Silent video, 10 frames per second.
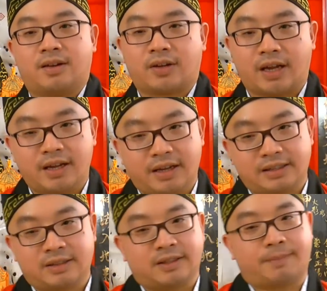Okay?
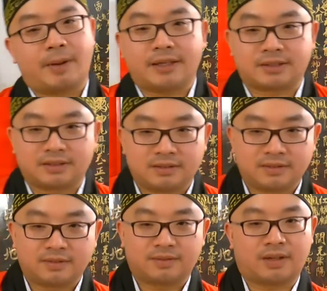It's not the best.
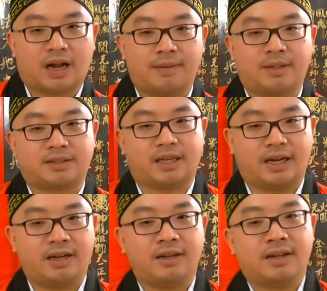I must
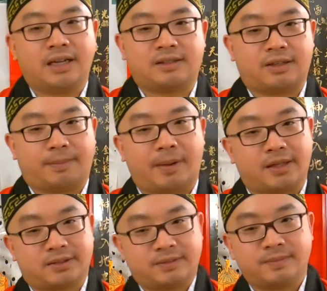say, it's not the
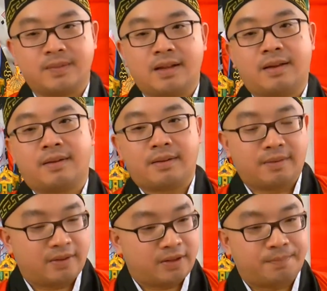best.
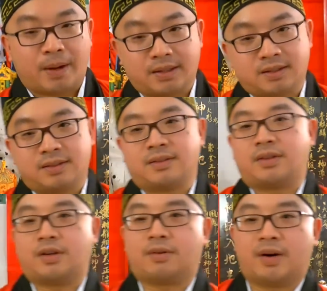But,
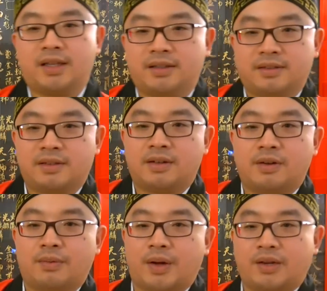you know what?
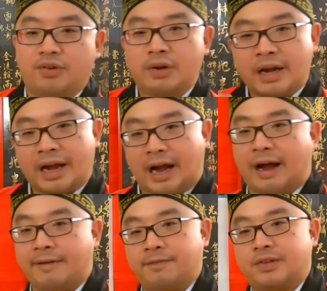When you
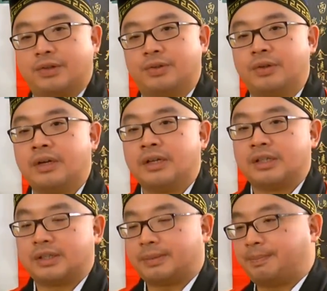have to
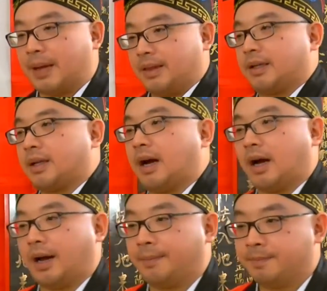spend the
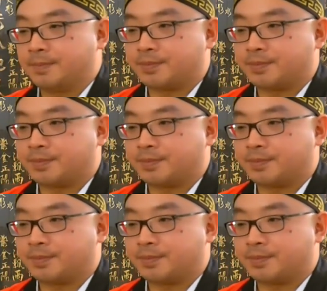time